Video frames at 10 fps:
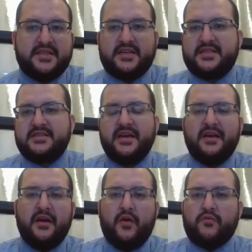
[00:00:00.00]
does his
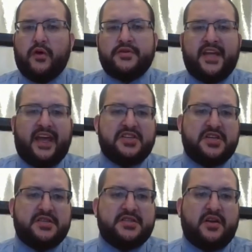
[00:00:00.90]

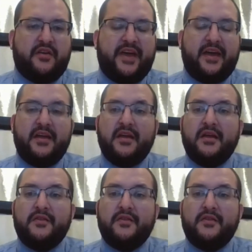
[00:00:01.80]
rotations and all that.